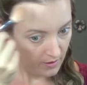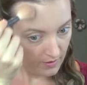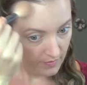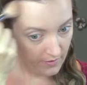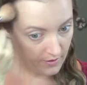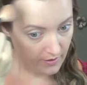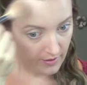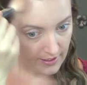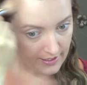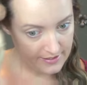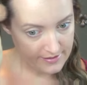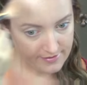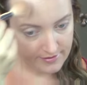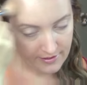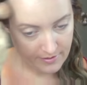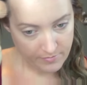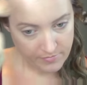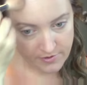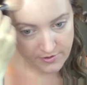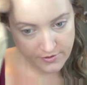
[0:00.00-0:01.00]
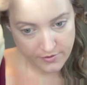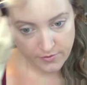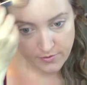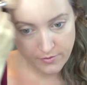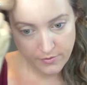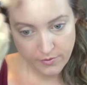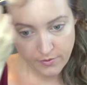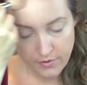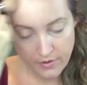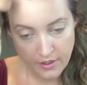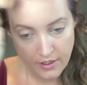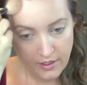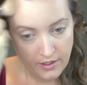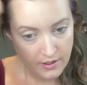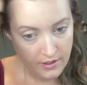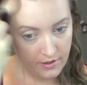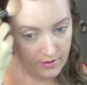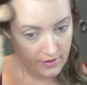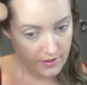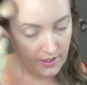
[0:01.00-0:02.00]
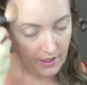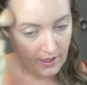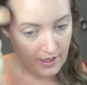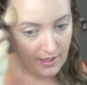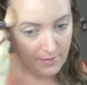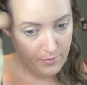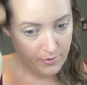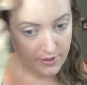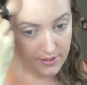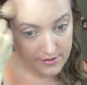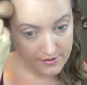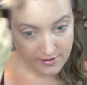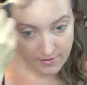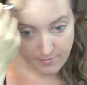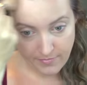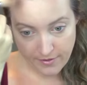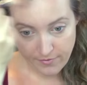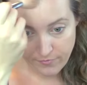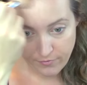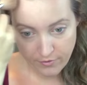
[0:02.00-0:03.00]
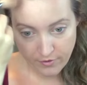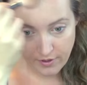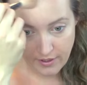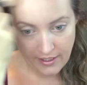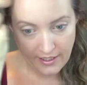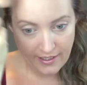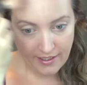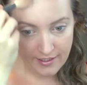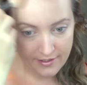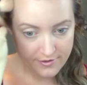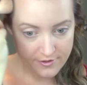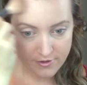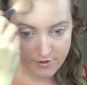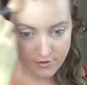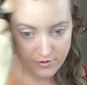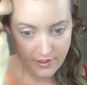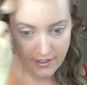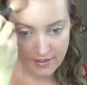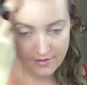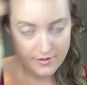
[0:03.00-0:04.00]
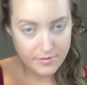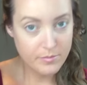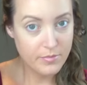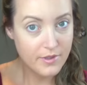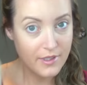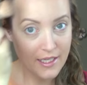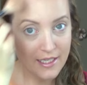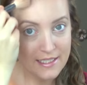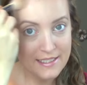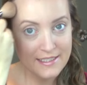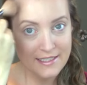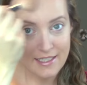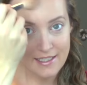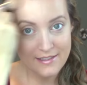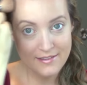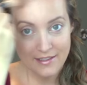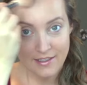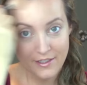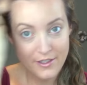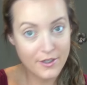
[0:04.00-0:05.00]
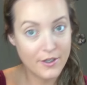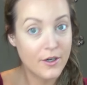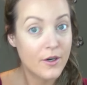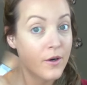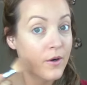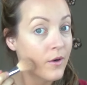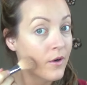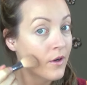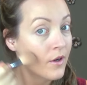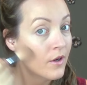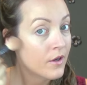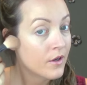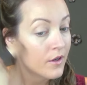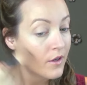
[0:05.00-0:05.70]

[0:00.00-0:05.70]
Then I'll add some to the high points of my forehead, just trying to blend it as I go.